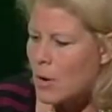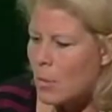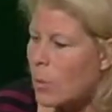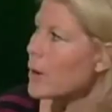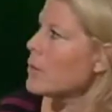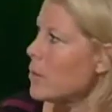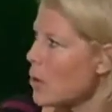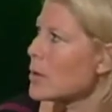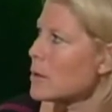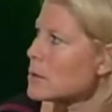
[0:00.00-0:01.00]
where are the
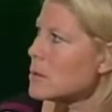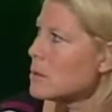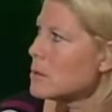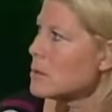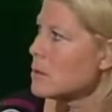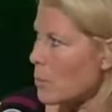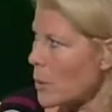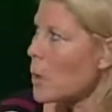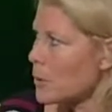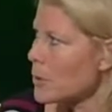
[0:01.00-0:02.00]
audiences that
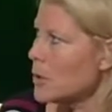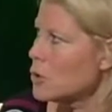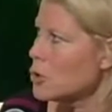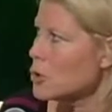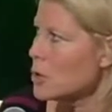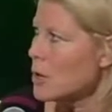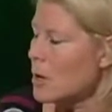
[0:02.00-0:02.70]
we want to reach,